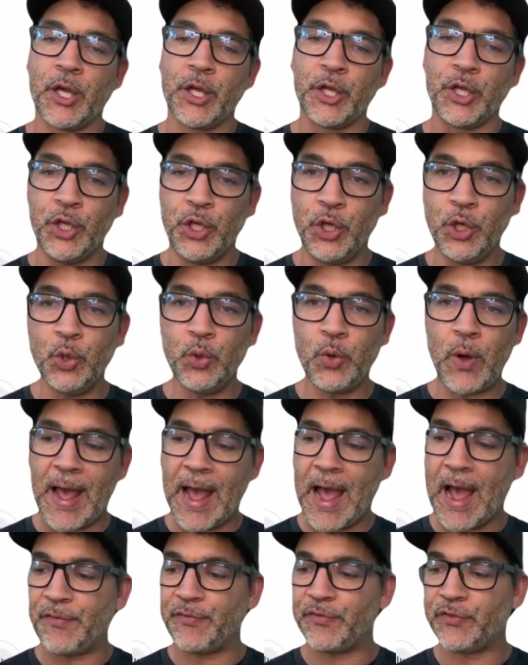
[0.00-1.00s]
You
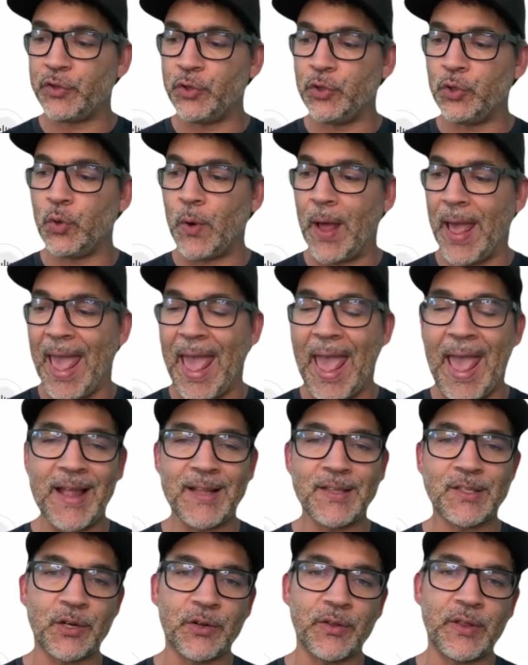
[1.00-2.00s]
have to
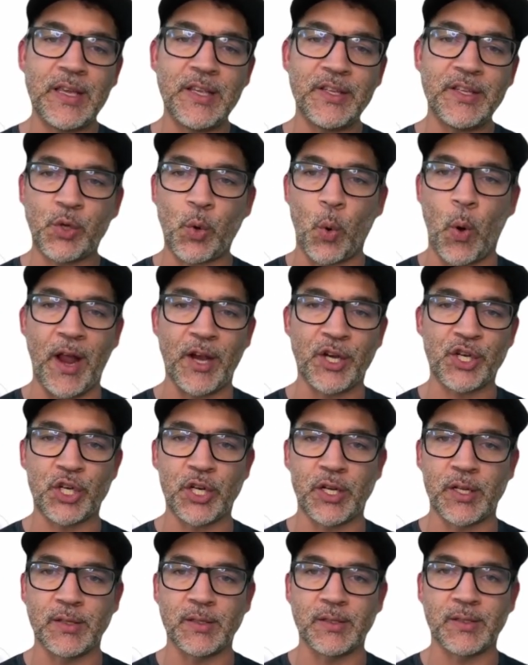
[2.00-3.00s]
answer these
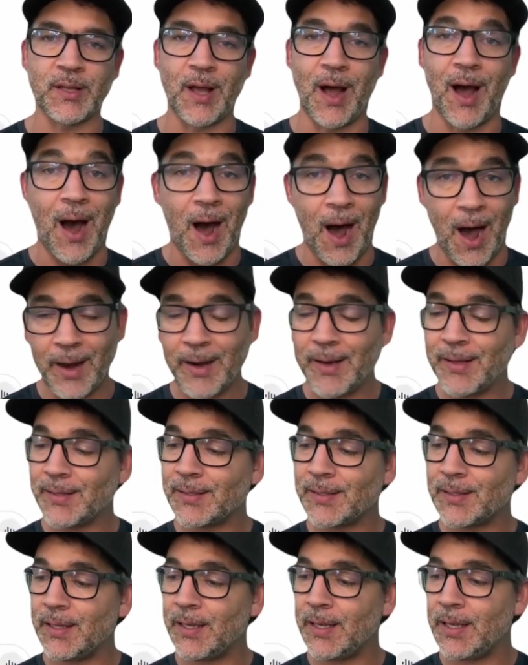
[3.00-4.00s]
questions
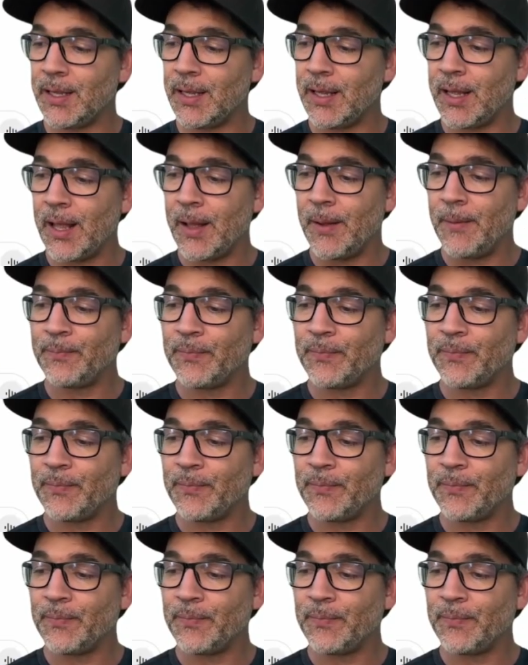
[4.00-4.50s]
honestly